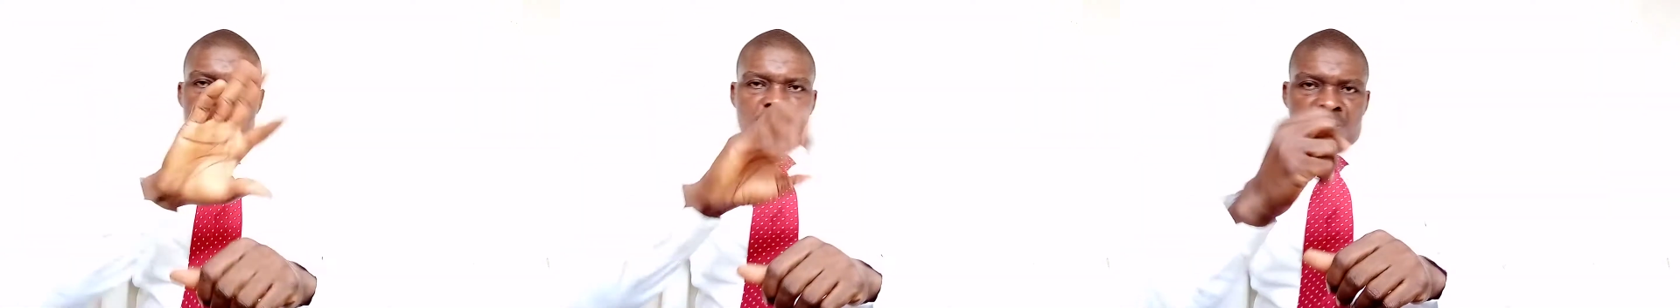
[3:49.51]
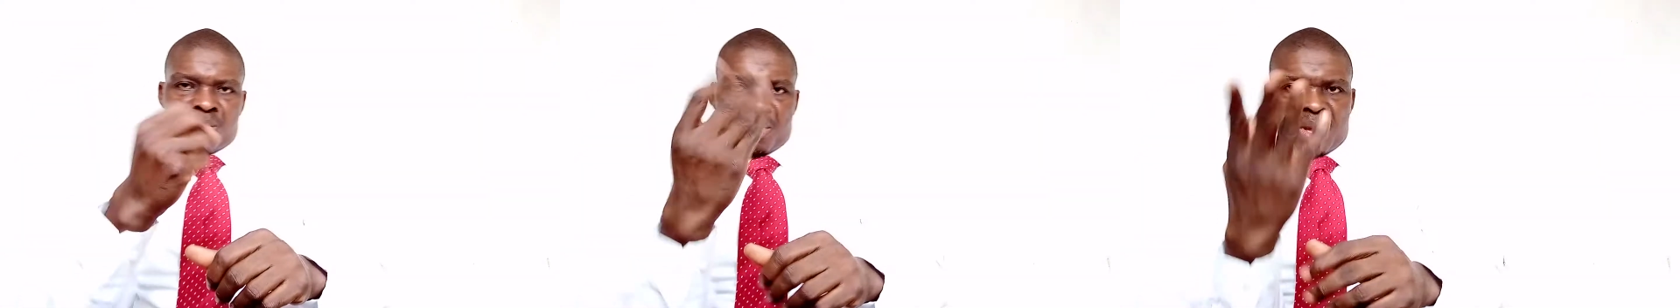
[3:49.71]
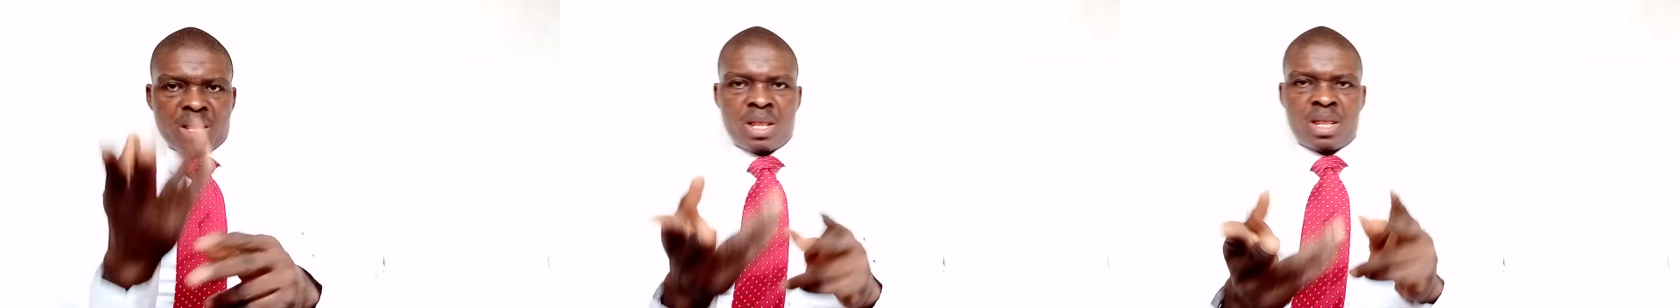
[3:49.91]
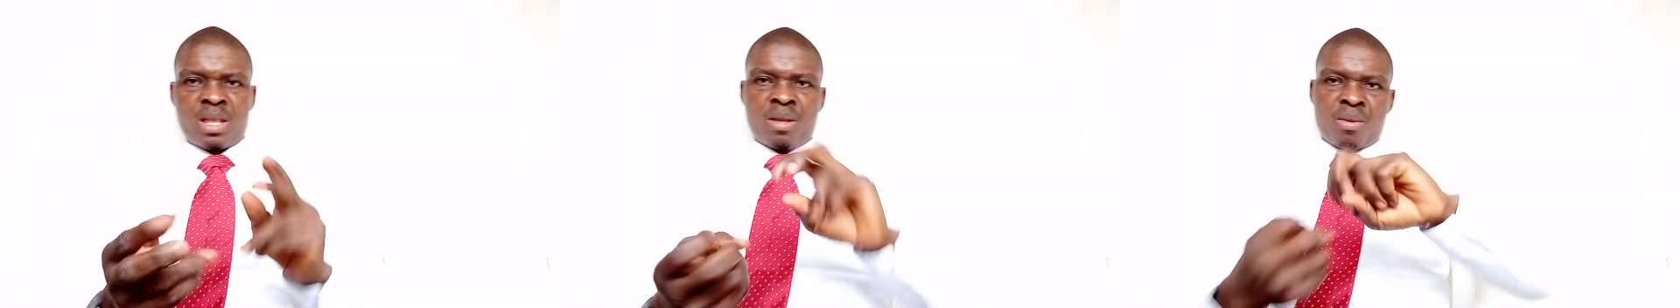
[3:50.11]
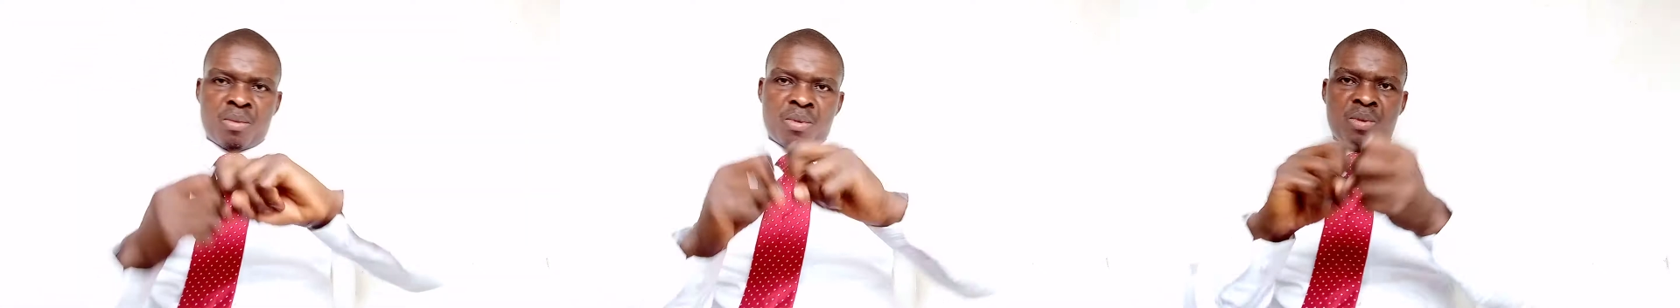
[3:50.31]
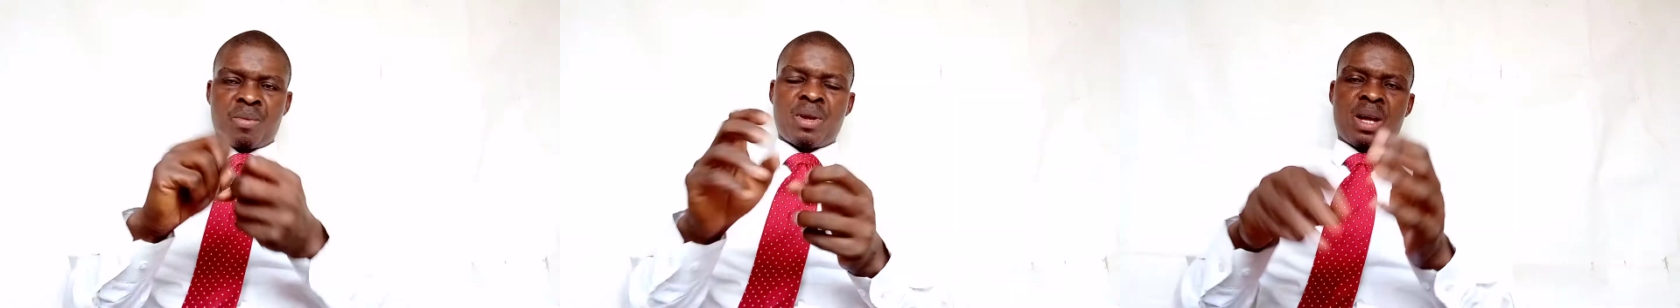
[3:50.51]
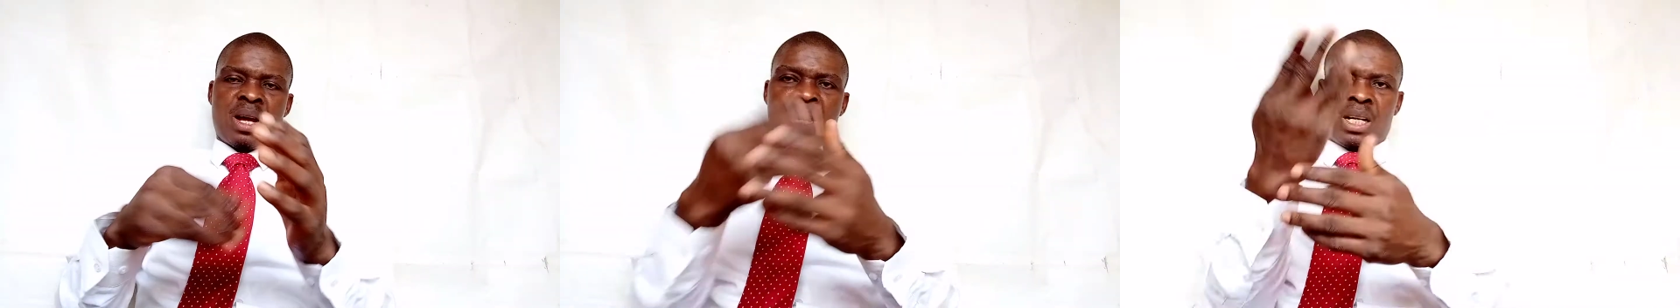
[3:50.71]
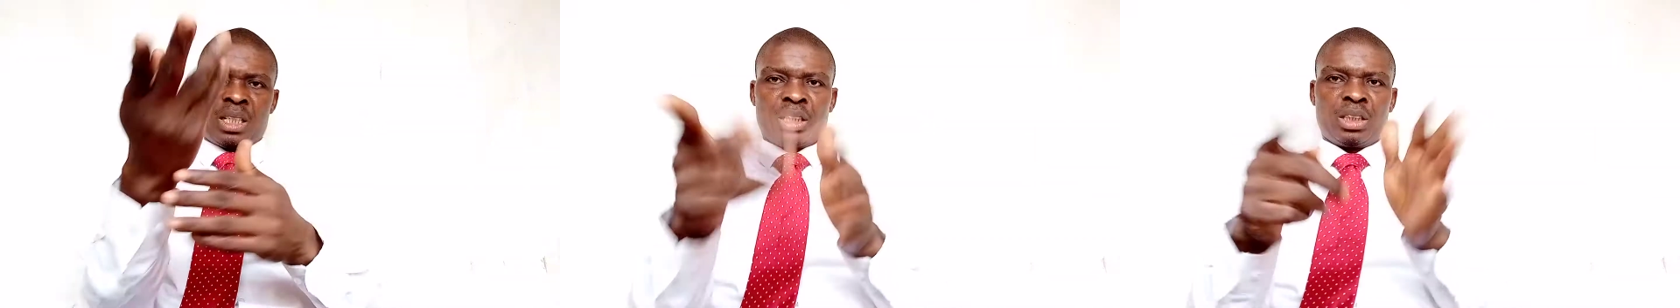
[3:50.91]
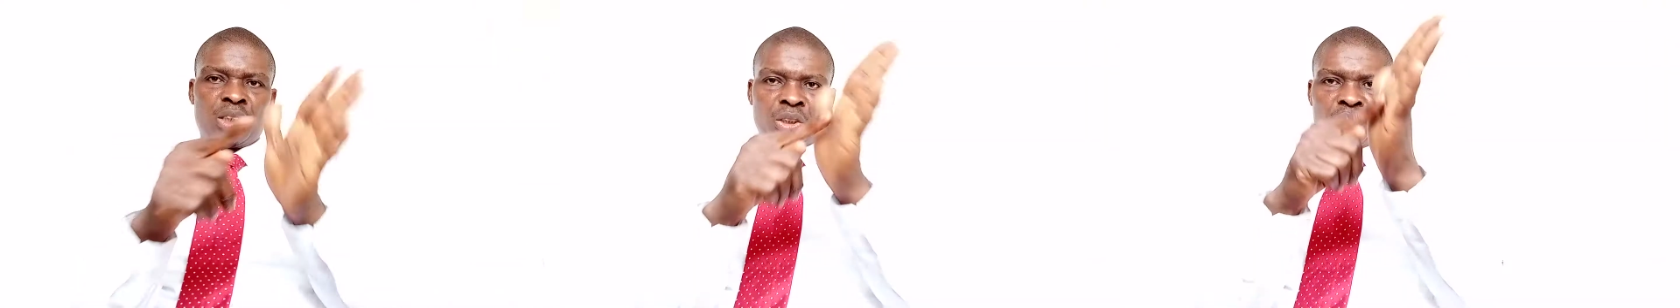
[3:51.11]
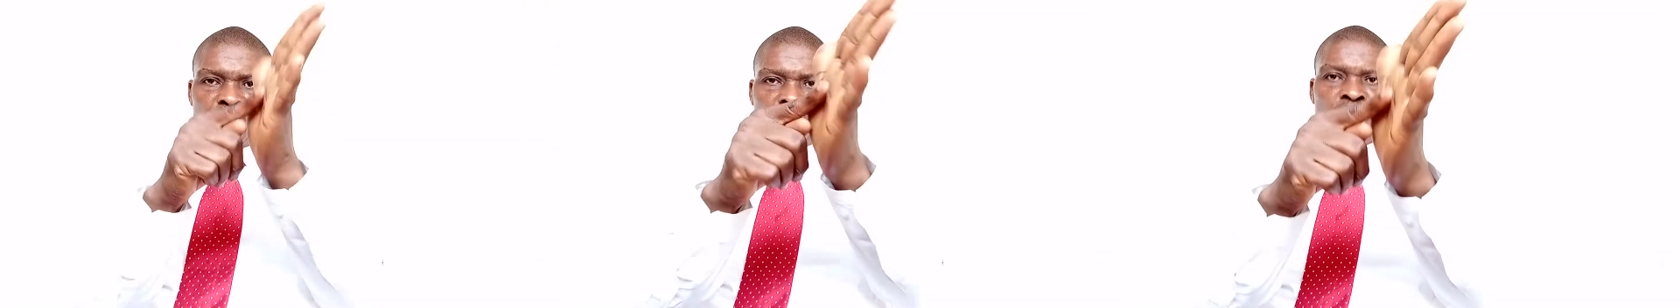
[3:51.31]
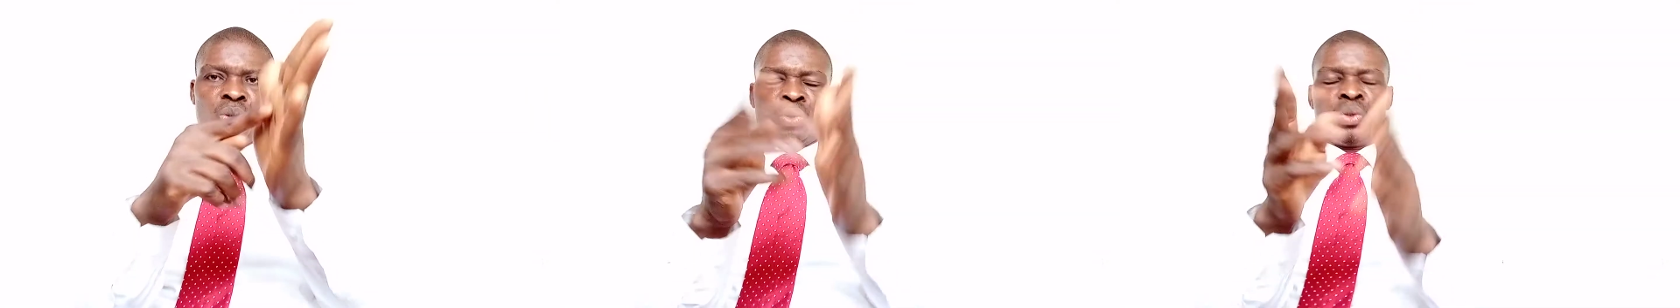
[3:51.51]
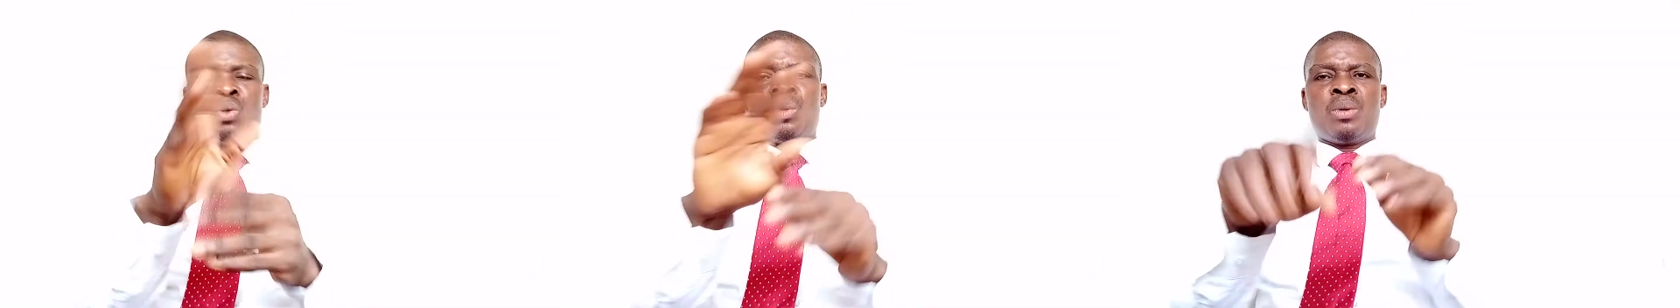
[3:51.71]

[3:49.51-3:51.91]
after automobile accidents.